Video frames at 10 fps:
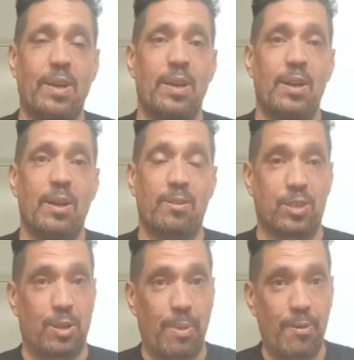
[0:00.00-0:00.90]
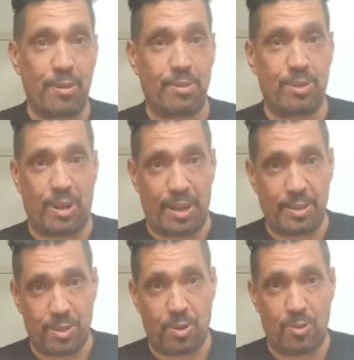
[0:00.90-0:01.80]
Because an American today
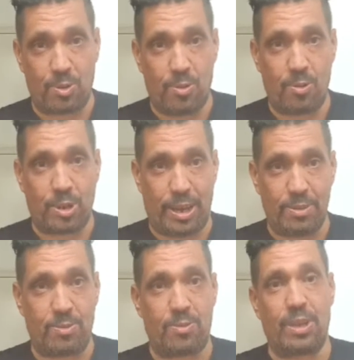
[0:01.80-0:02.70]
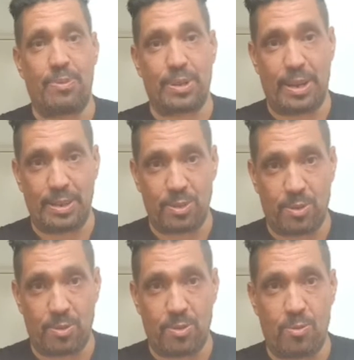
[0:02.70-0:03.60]
has got caught out, or the other day, has
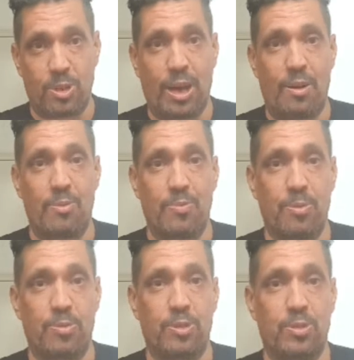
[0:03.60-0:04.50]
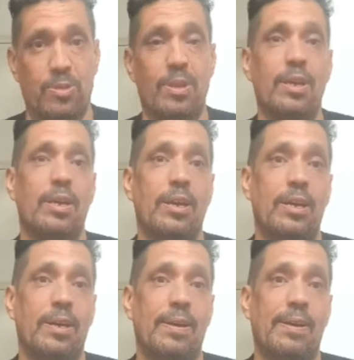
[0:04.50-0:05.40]
got caught out with putting
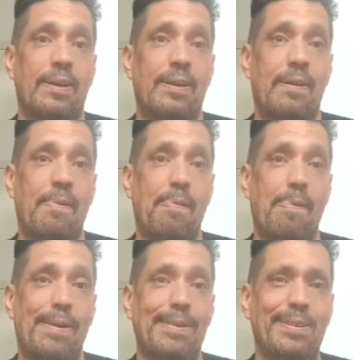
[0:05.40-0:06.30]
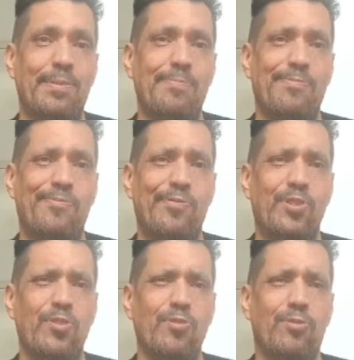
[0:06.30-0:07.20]
a little
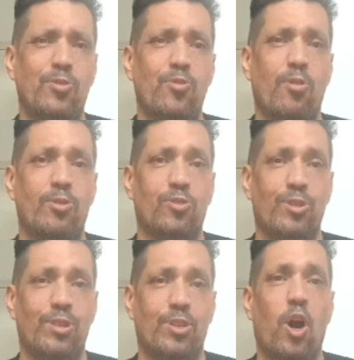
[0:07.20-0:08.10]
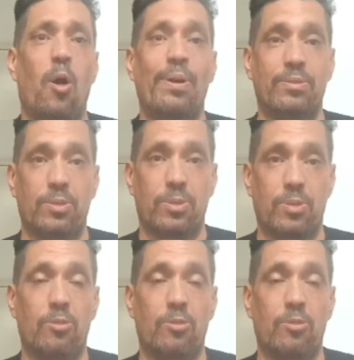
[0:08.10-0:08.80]
few derogatory comments on